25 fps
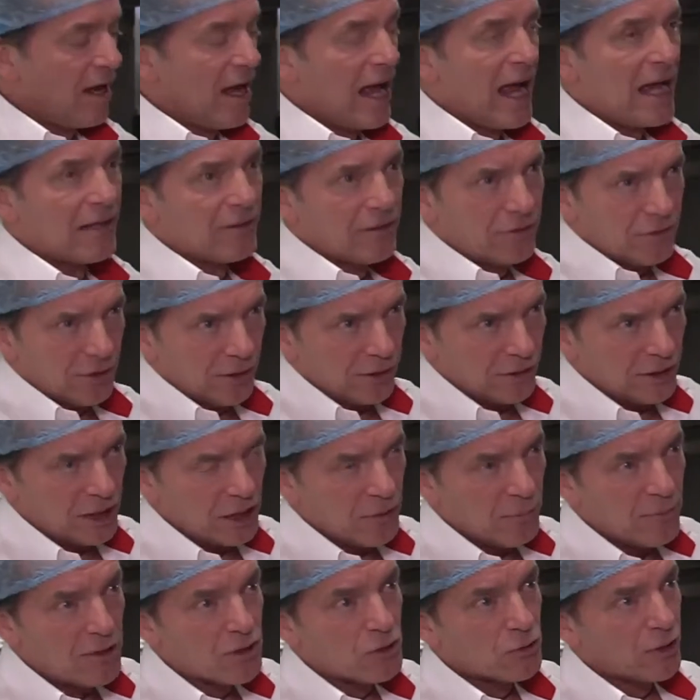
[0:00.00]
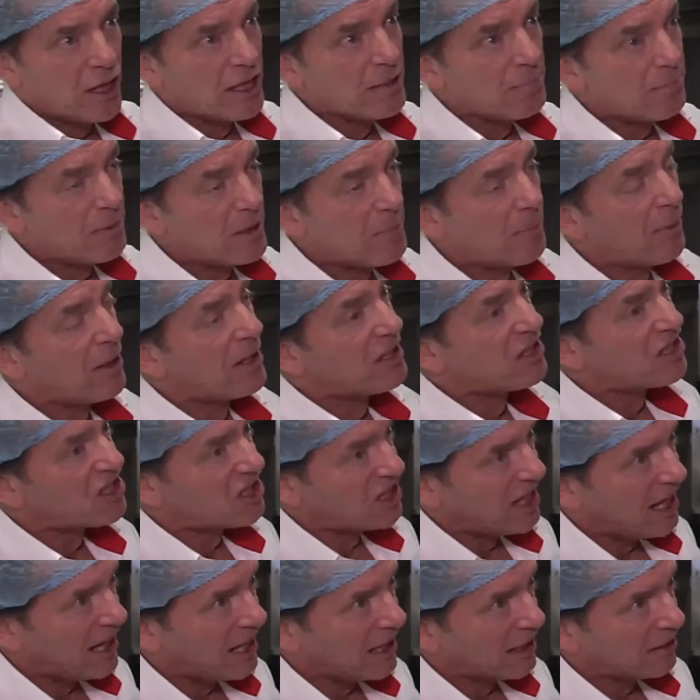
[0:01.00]
And thirdly, we train people in
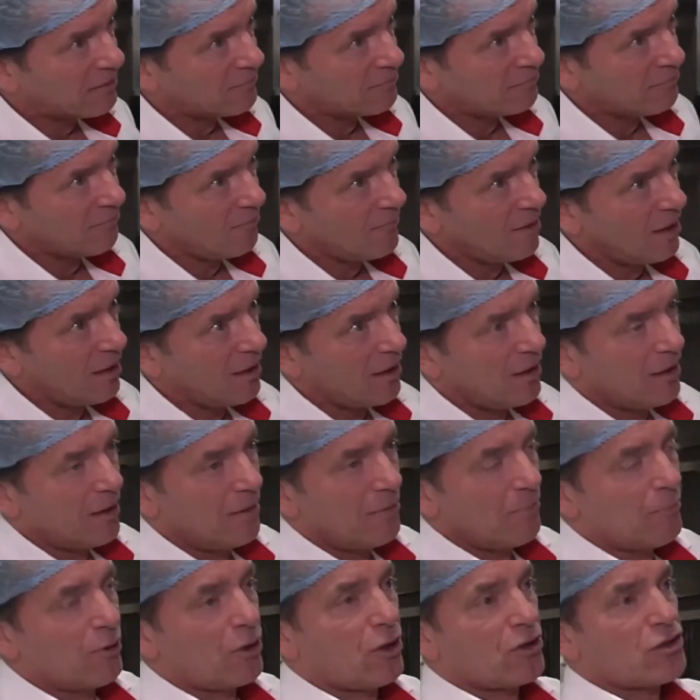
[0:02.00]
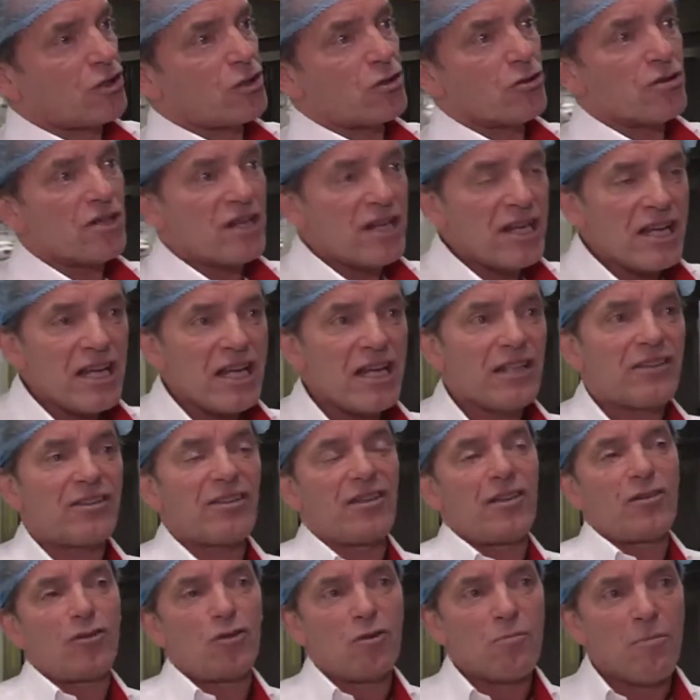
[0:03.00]
selling, because you need
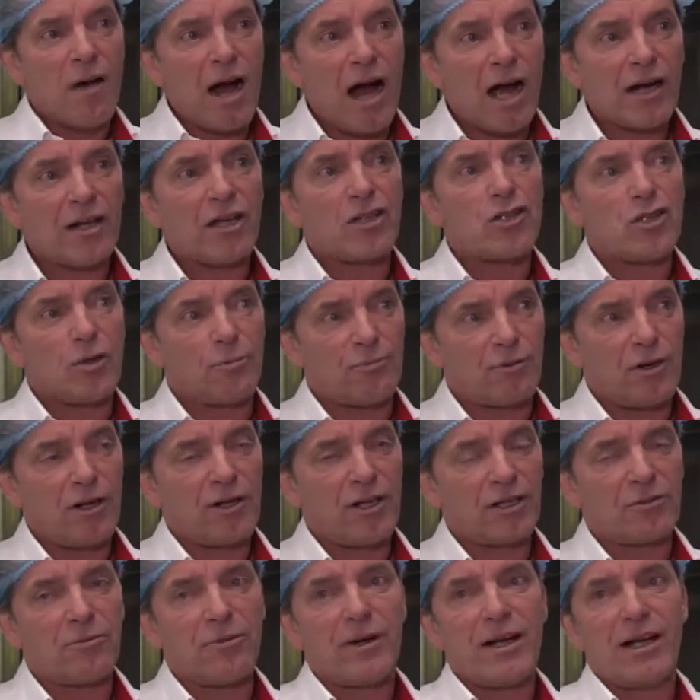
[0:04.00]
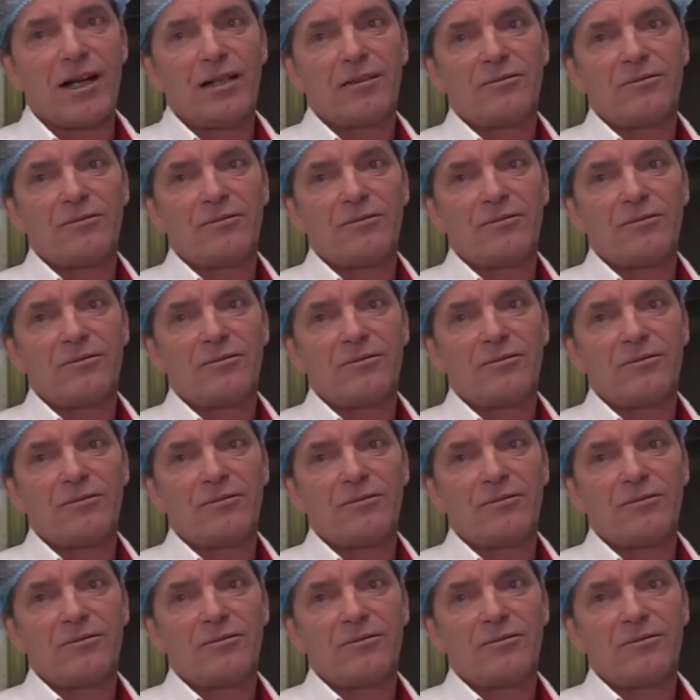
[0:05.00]
to market your product well.